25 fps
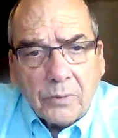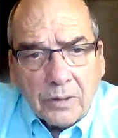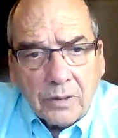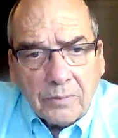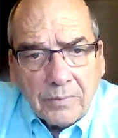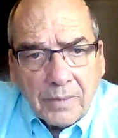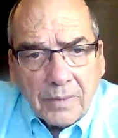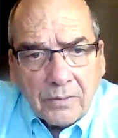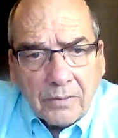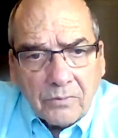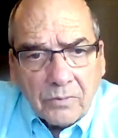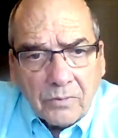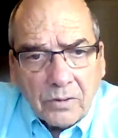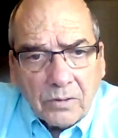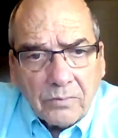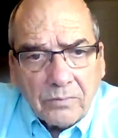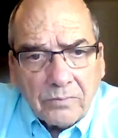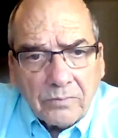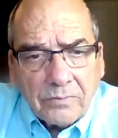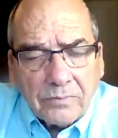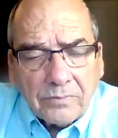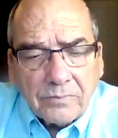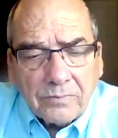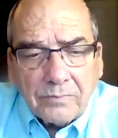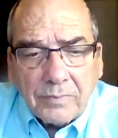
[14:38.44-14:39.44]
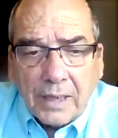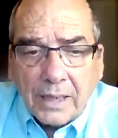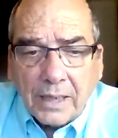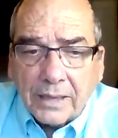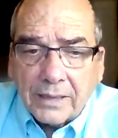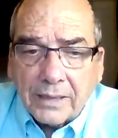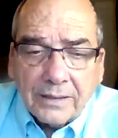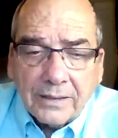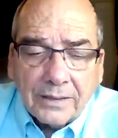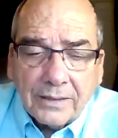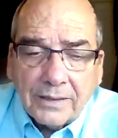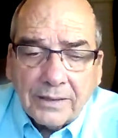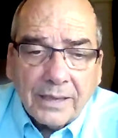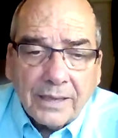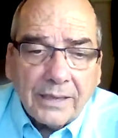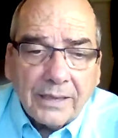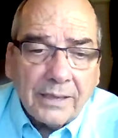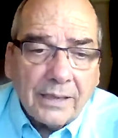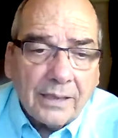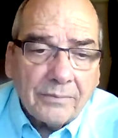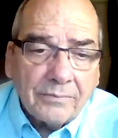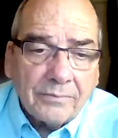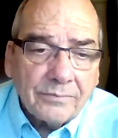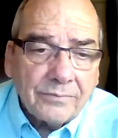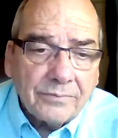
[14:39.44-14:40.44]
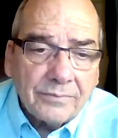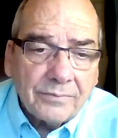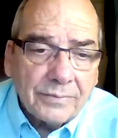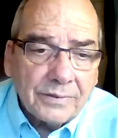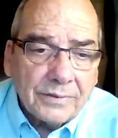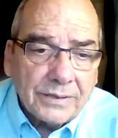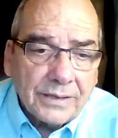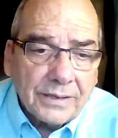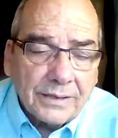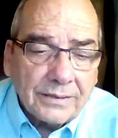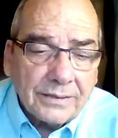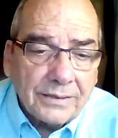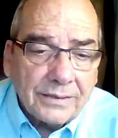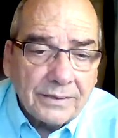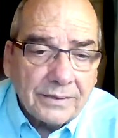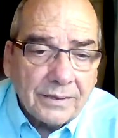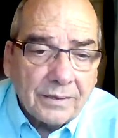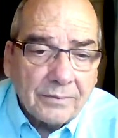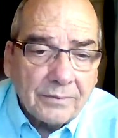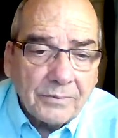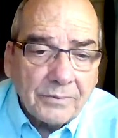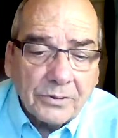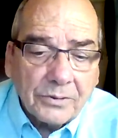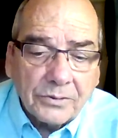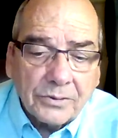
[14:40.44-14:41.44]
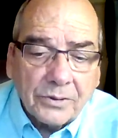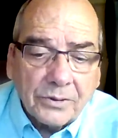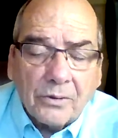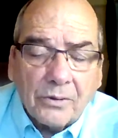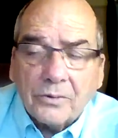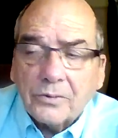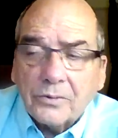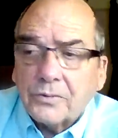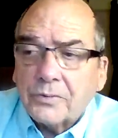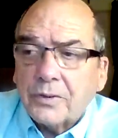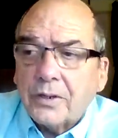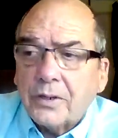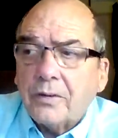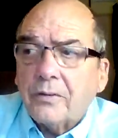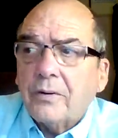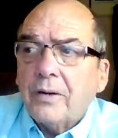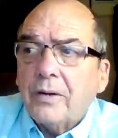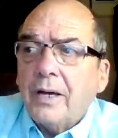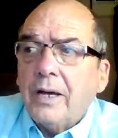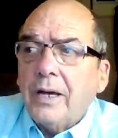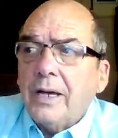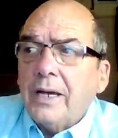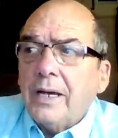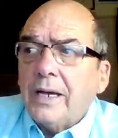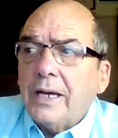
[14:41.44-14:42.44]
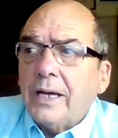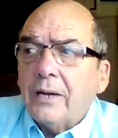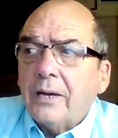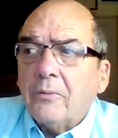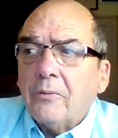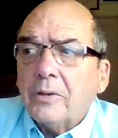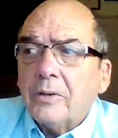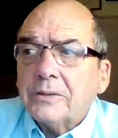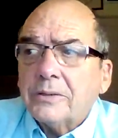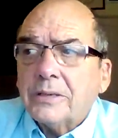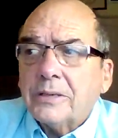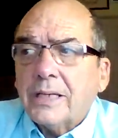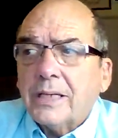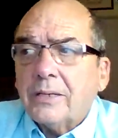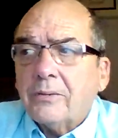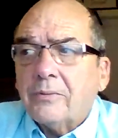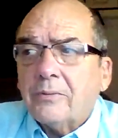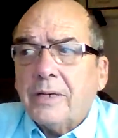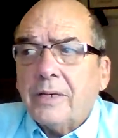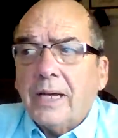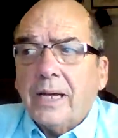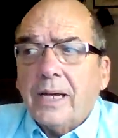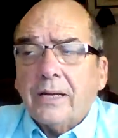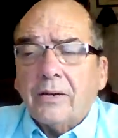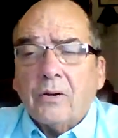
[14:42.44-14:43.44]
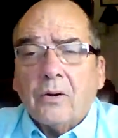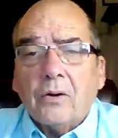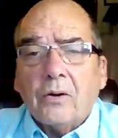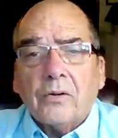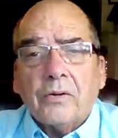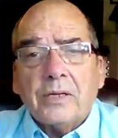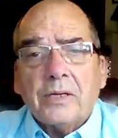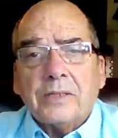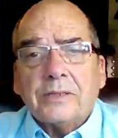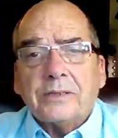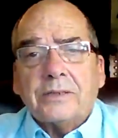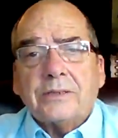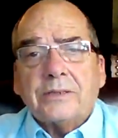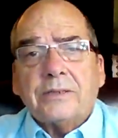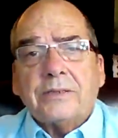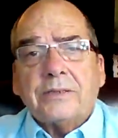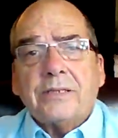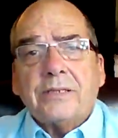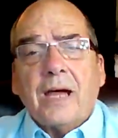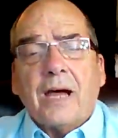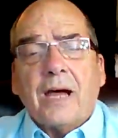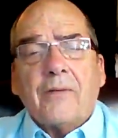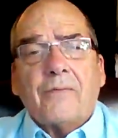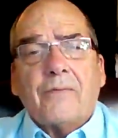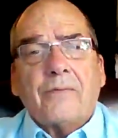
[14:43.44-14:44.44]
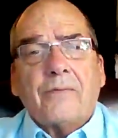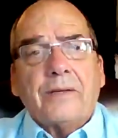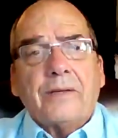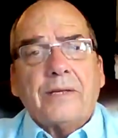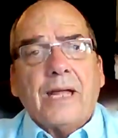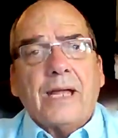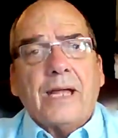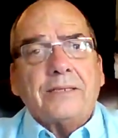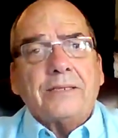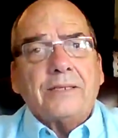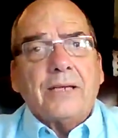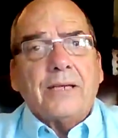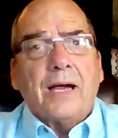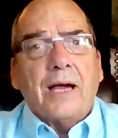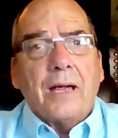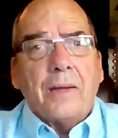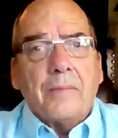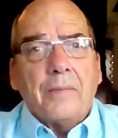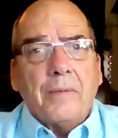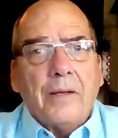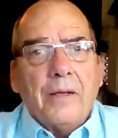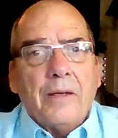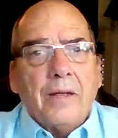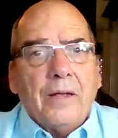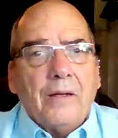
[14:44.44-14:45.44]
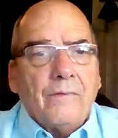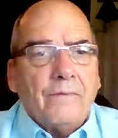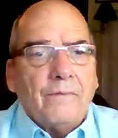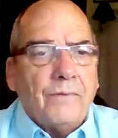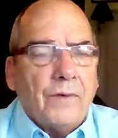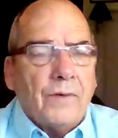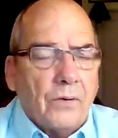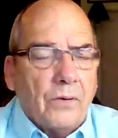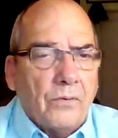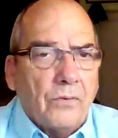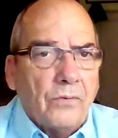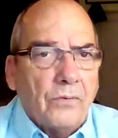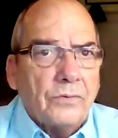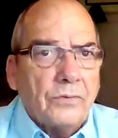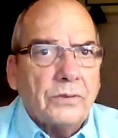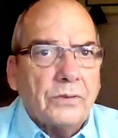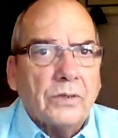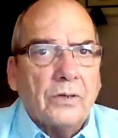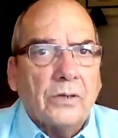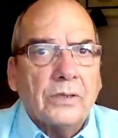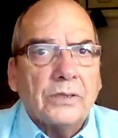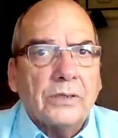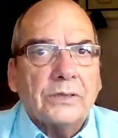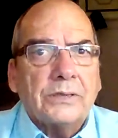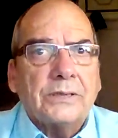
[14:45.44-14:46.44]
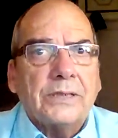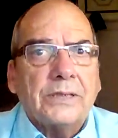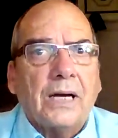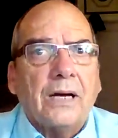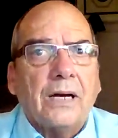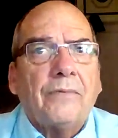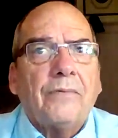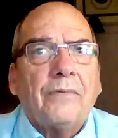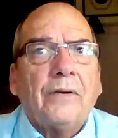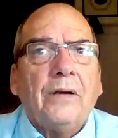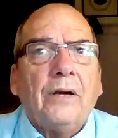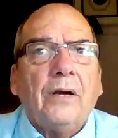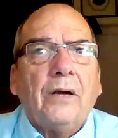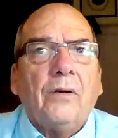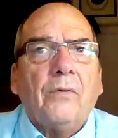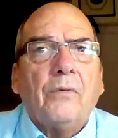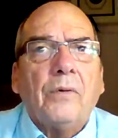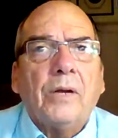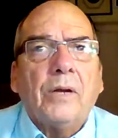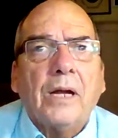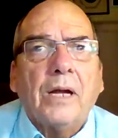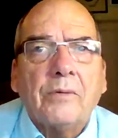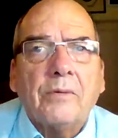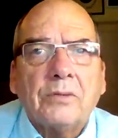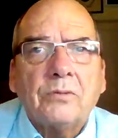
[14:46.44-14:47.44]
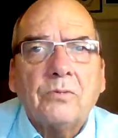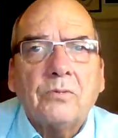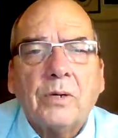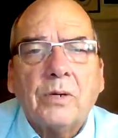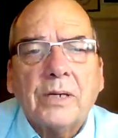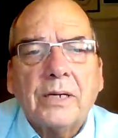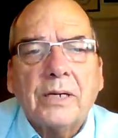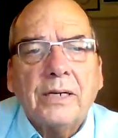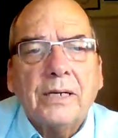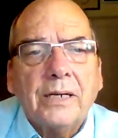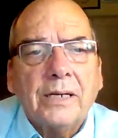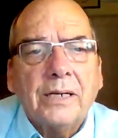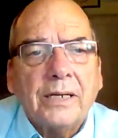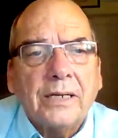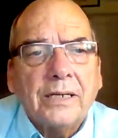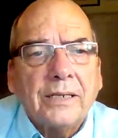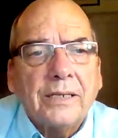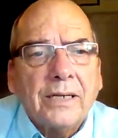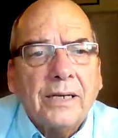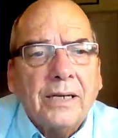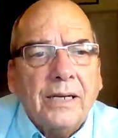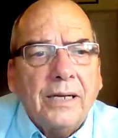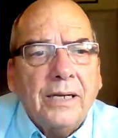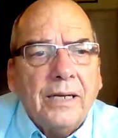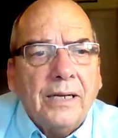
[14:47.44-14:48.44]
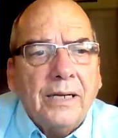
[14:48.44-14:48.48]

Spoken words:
put it in my room. Back in the day, I'm 60-some years old, so it wasn't like we had all this stuff at that time, phones and all this stuff, when I was working on it,